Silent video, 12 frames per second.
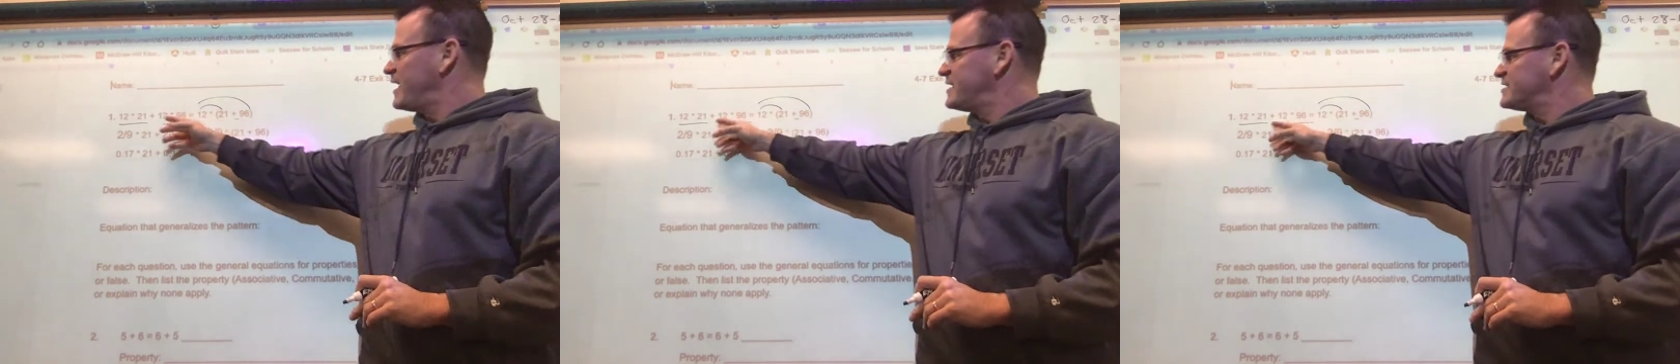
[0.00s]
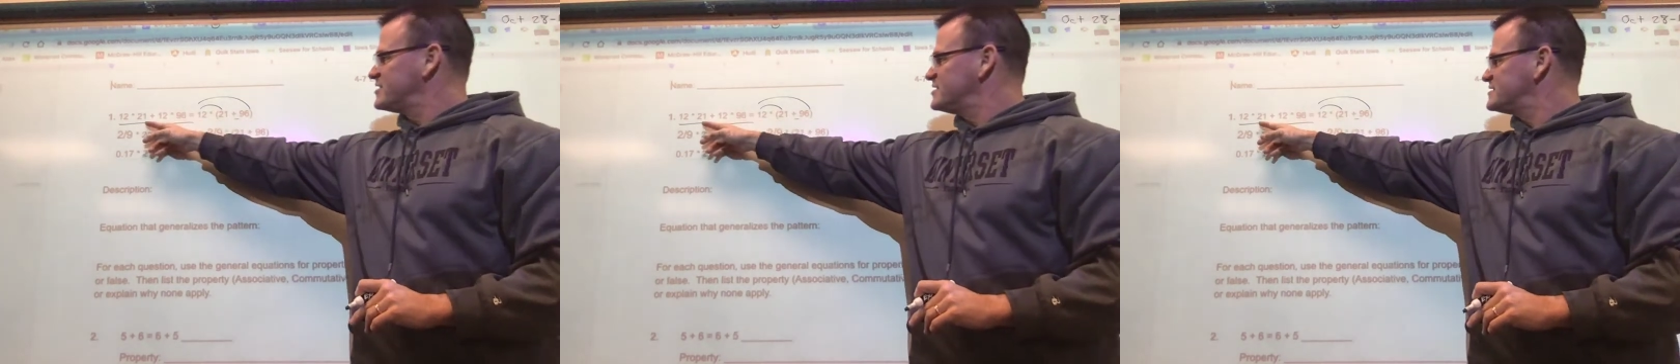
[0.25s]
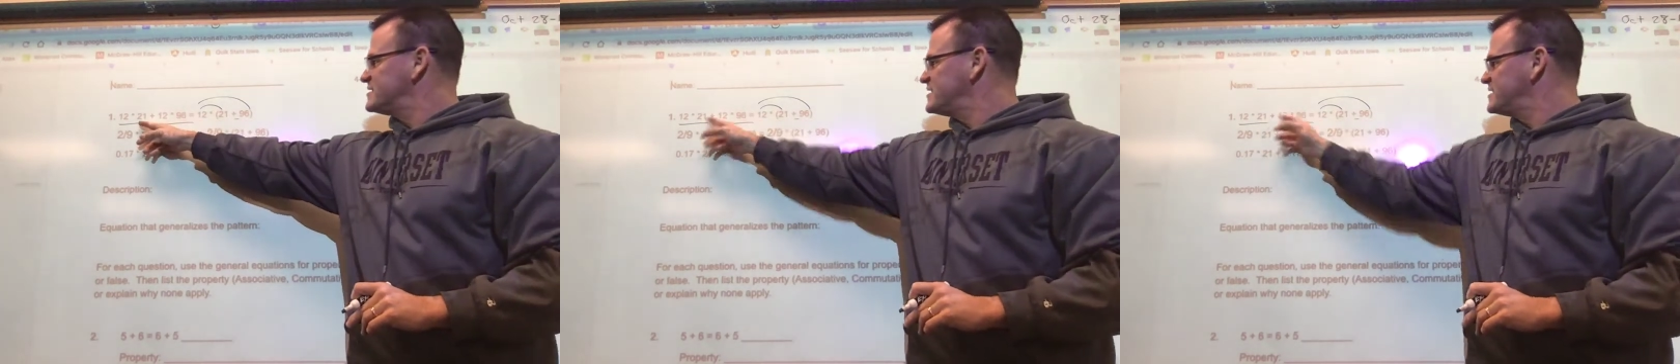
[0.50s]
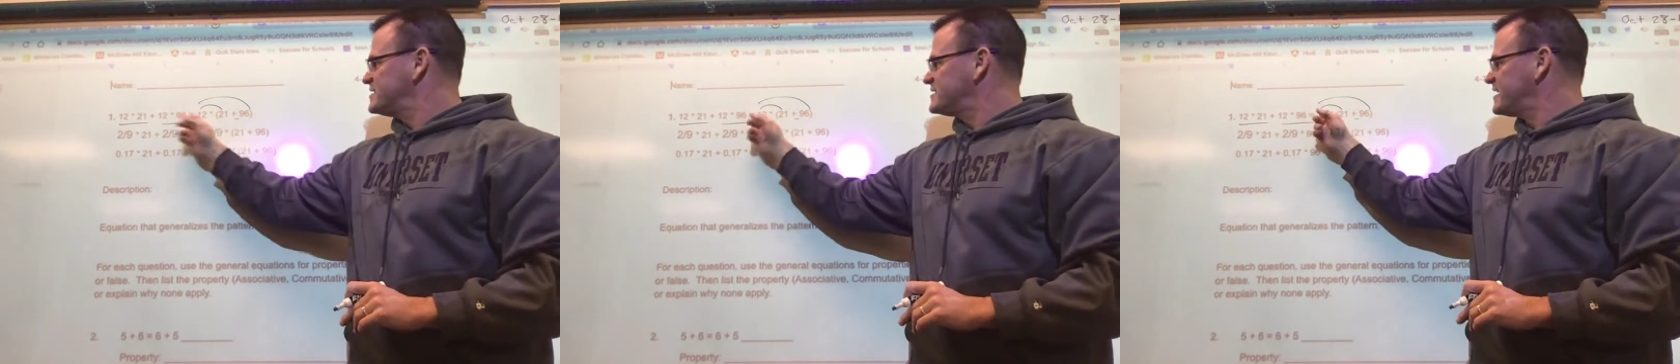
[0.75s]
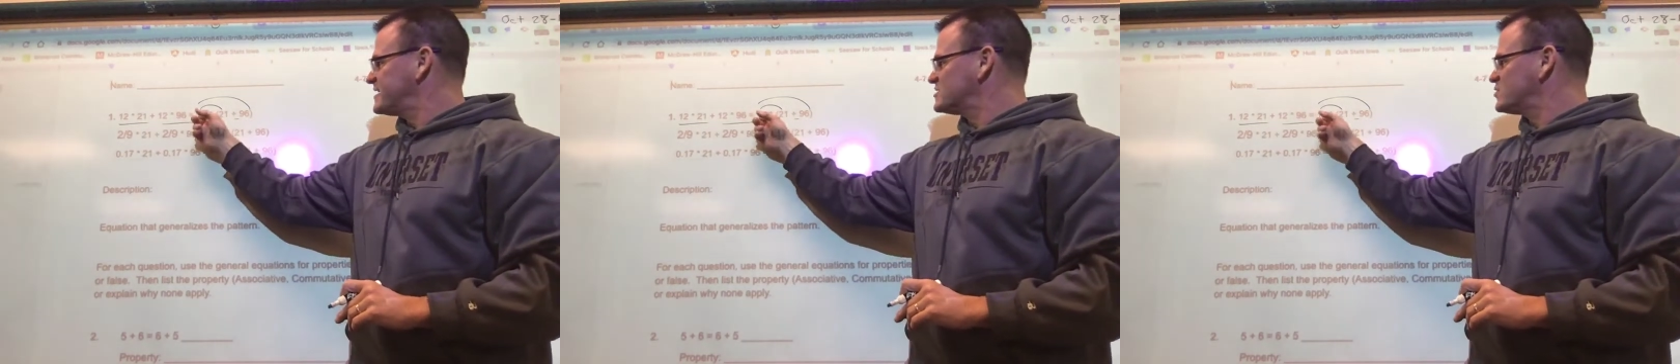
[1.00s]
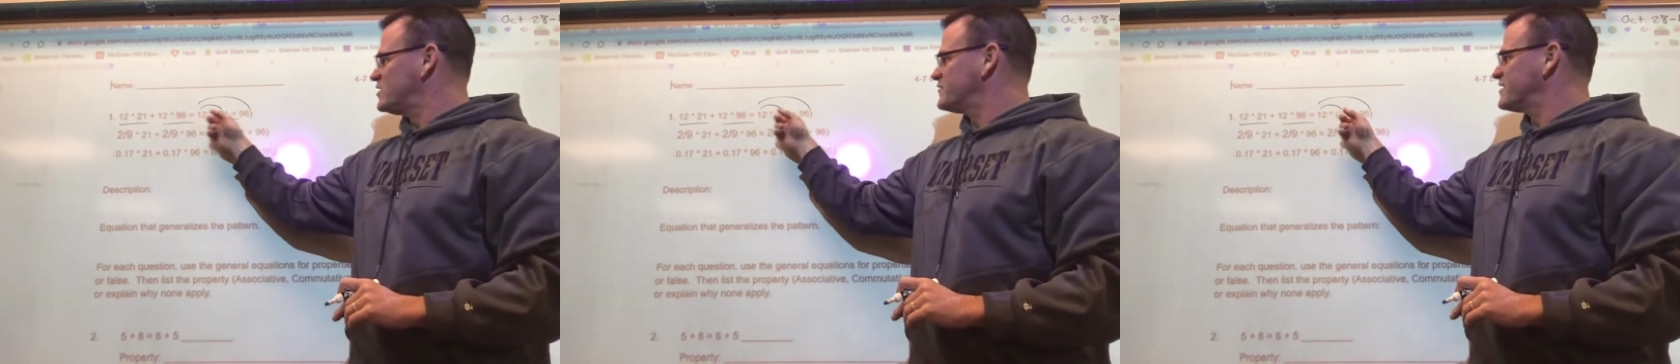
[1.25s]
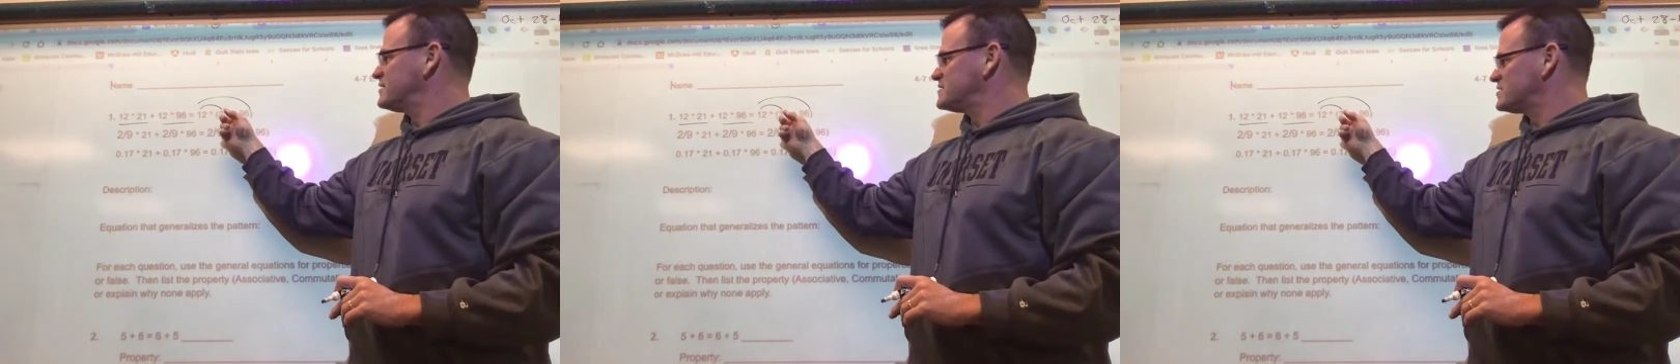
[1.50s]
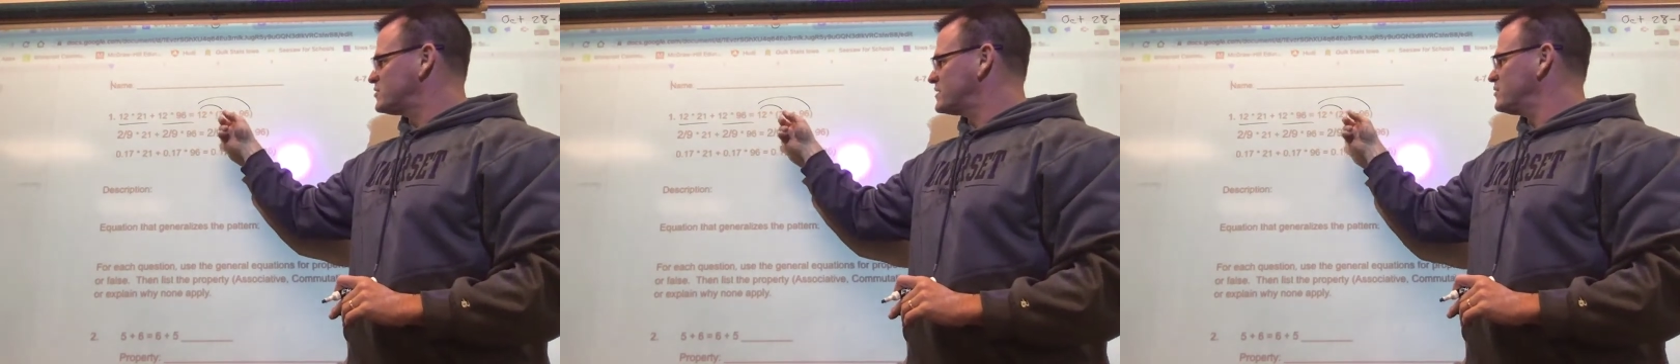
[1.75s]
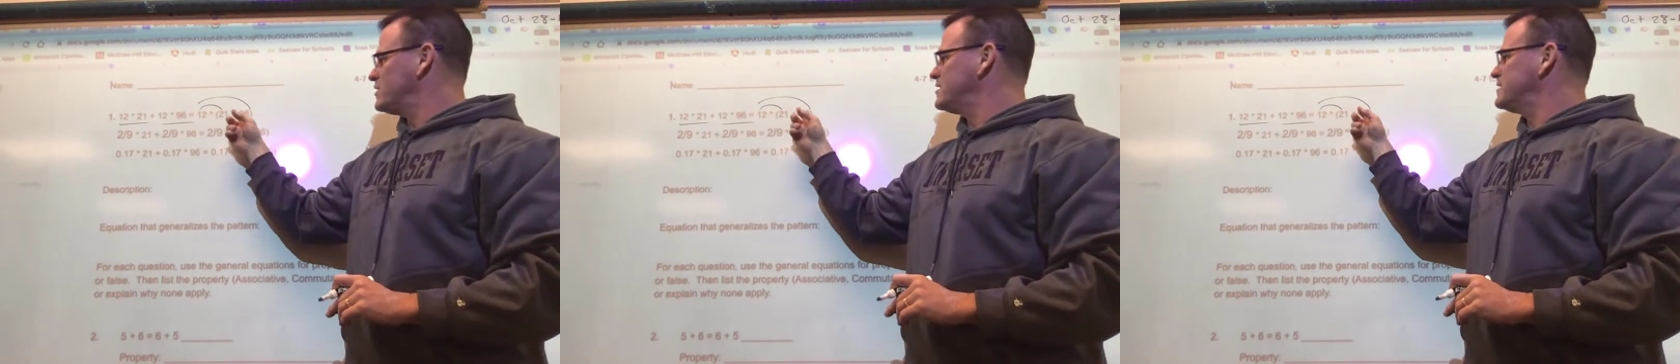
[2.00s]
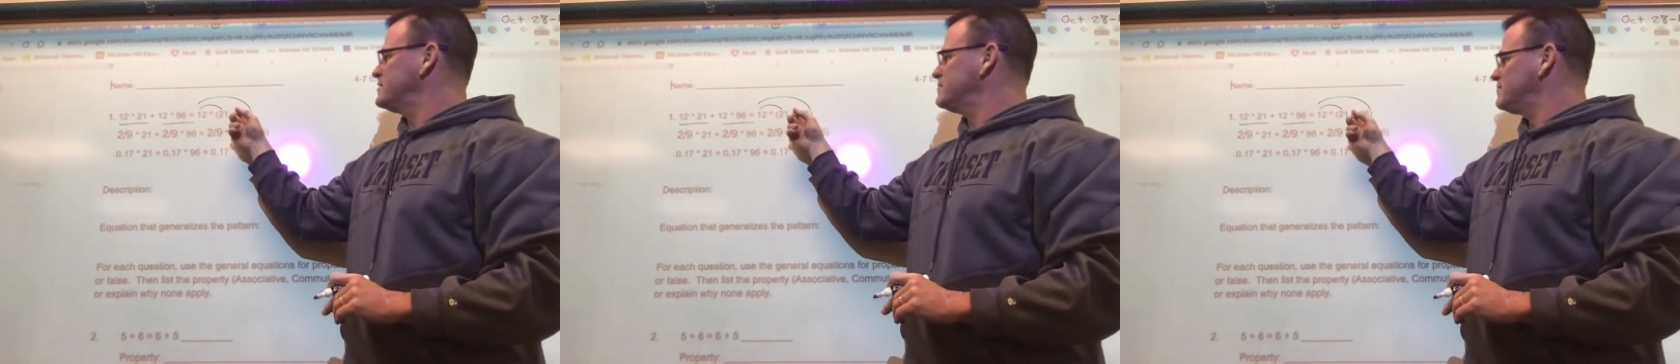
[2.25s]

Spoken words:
it turns into taking 12 times the 21